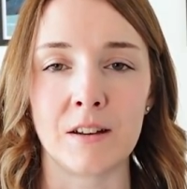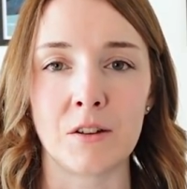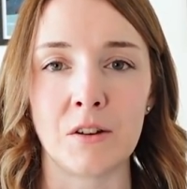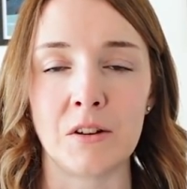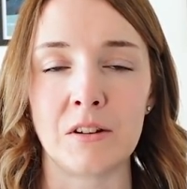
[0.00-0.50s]

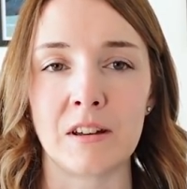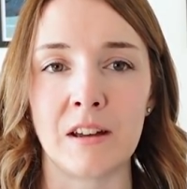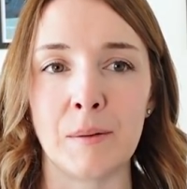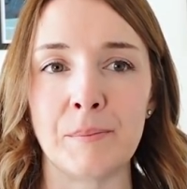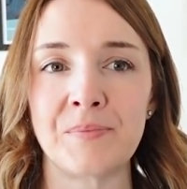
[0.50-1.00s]

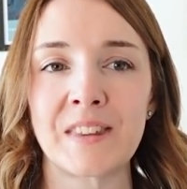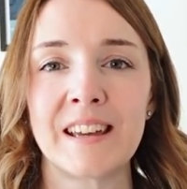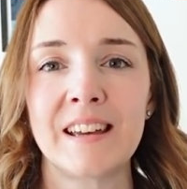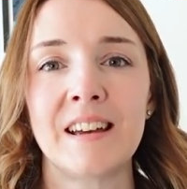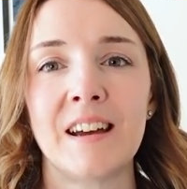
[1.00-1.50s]

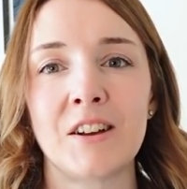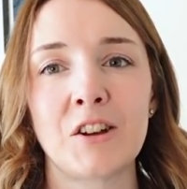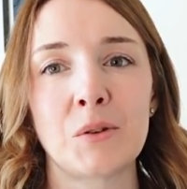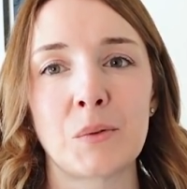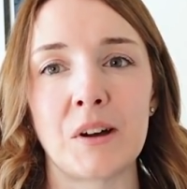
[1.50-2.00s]
a
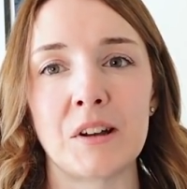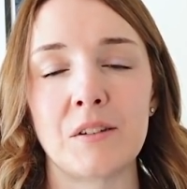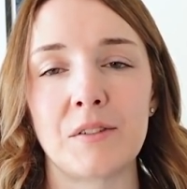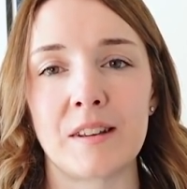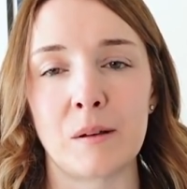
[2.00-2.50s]
good one
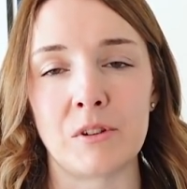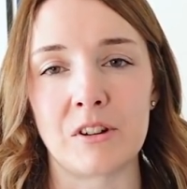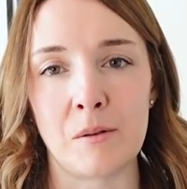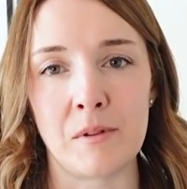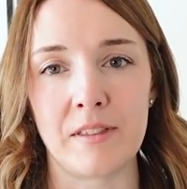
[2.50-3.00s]
for
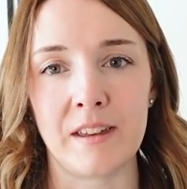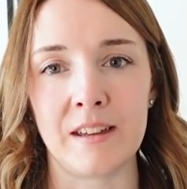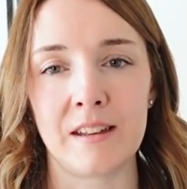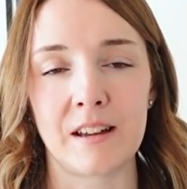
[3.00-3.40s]
summertime, I think.